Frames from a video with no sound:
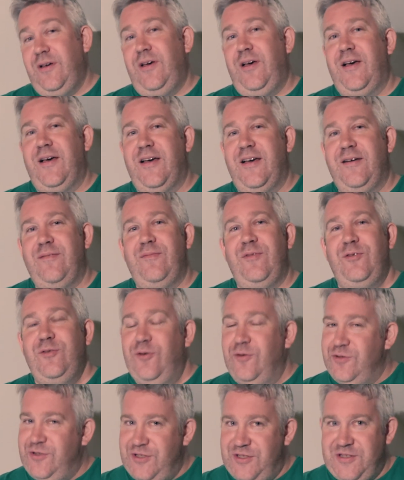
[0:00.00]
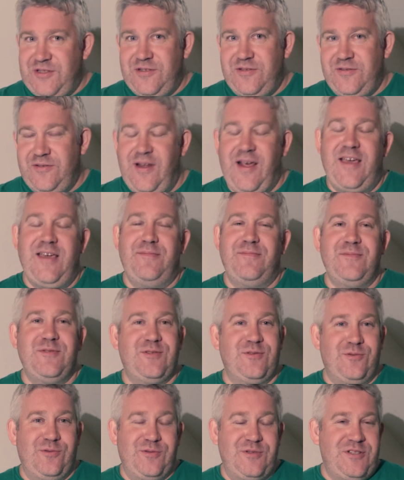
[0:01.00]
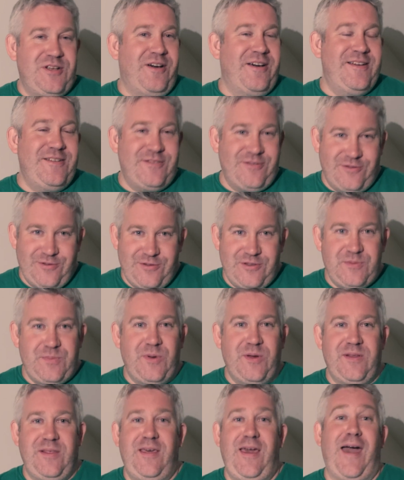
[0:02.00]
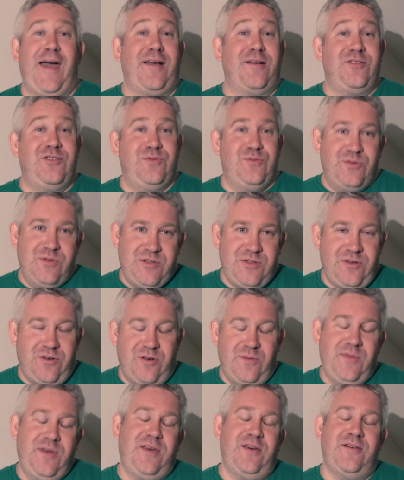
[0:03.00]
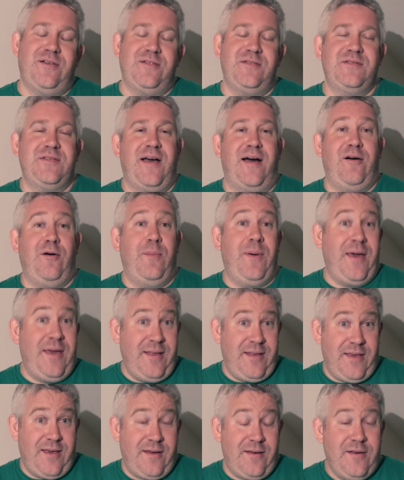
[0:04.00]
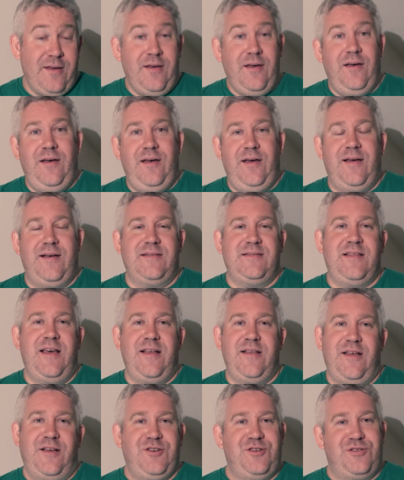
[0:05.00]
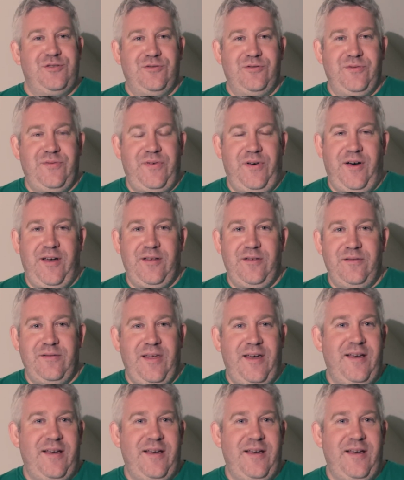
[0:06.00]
not just names or titles, but the actual song, because Albania has their national final.